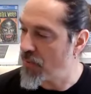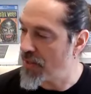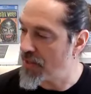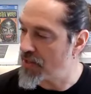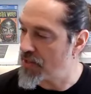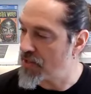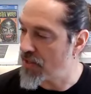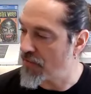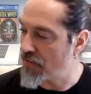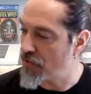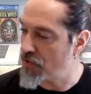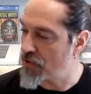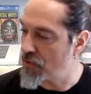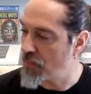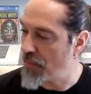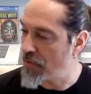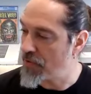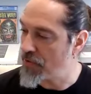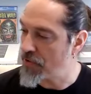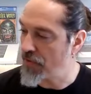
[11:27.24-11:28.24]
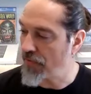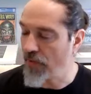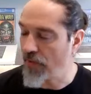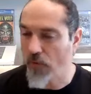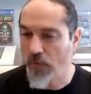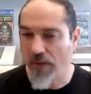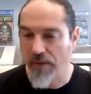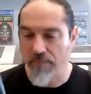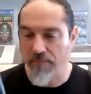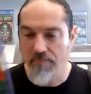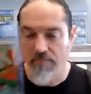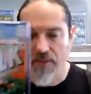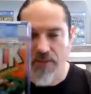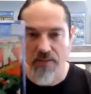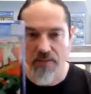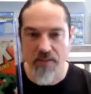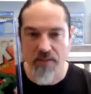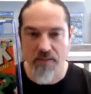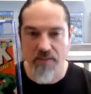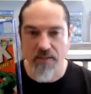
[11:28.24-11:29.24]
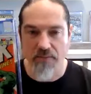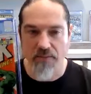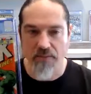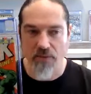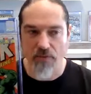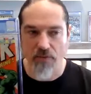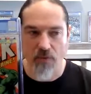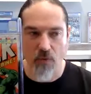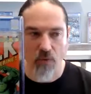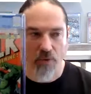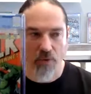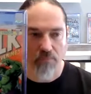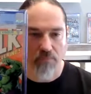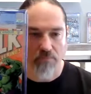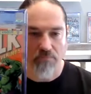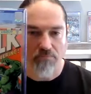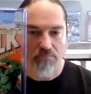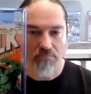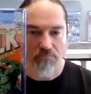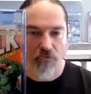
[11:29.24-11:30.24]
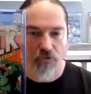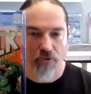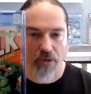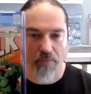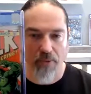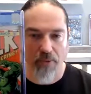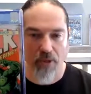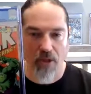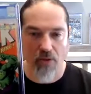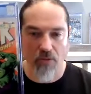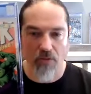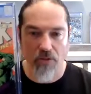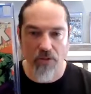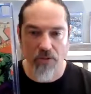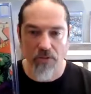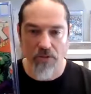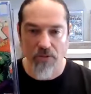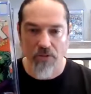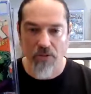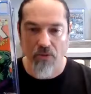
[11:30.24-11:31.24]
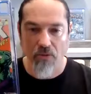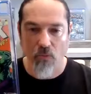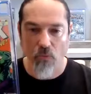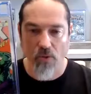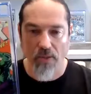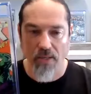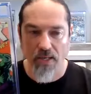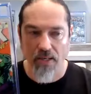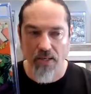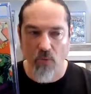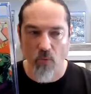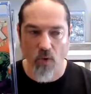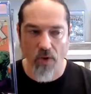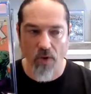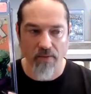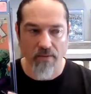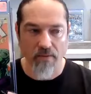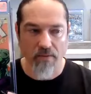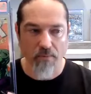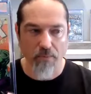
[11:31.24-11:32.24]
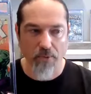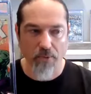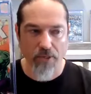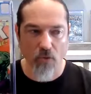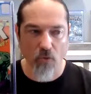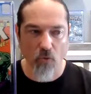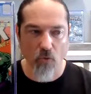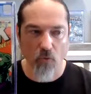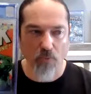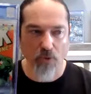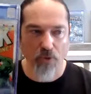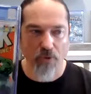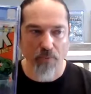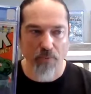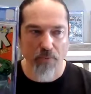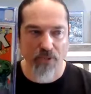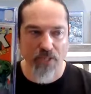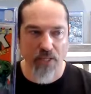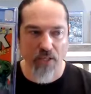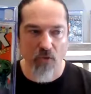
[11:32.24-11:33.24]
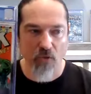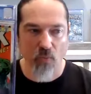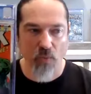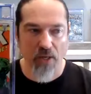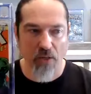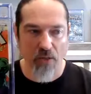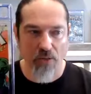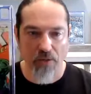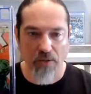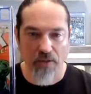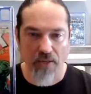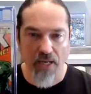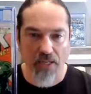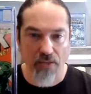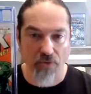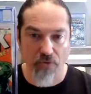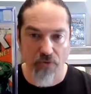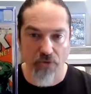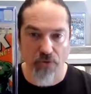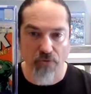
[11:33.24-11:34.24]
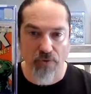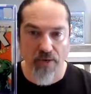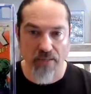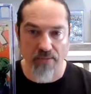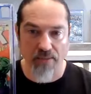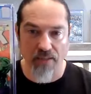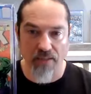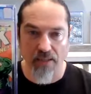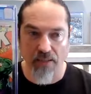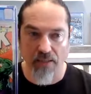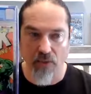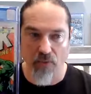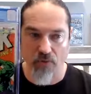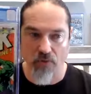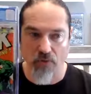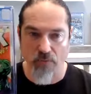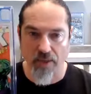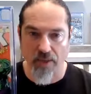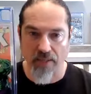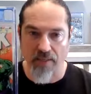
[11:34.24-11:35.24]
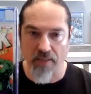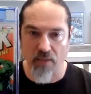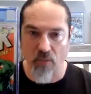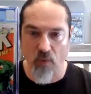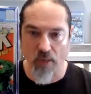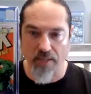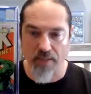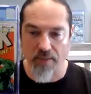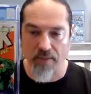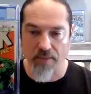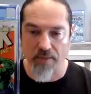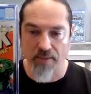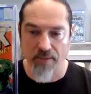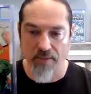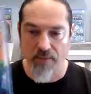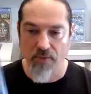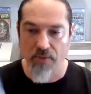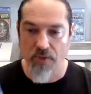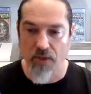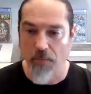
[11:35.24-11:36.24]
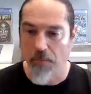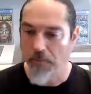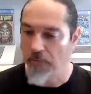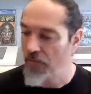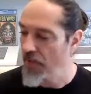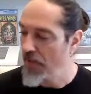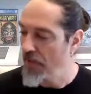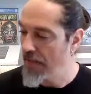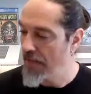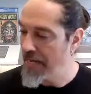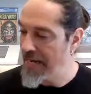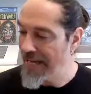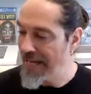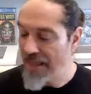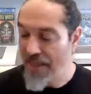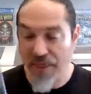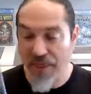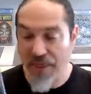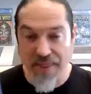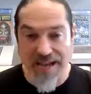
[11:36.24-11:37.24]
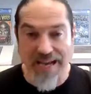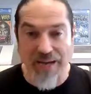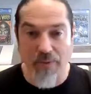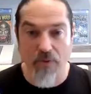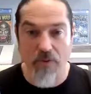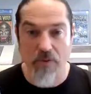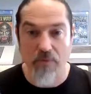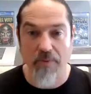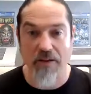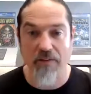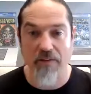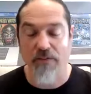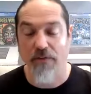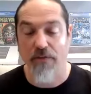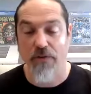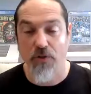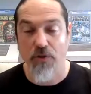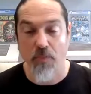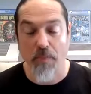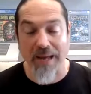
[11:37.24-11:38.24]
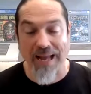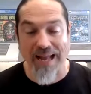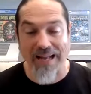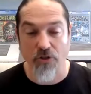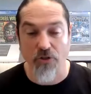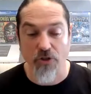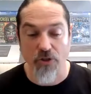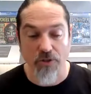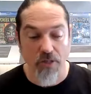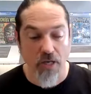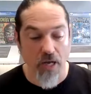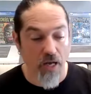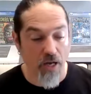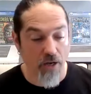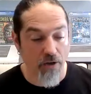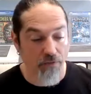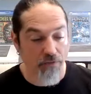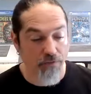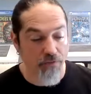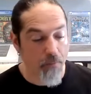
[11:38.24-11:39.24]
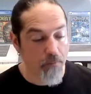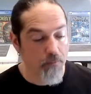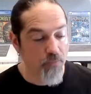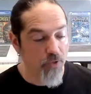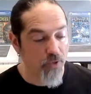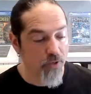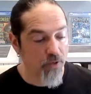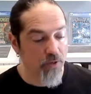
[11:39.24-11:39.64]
this was the first appearance of Logan, 1974, Incredible Hulk 181. Pretty cool book, presents well. The colors are great, the yellows, reds, and whites. So that was my first batch of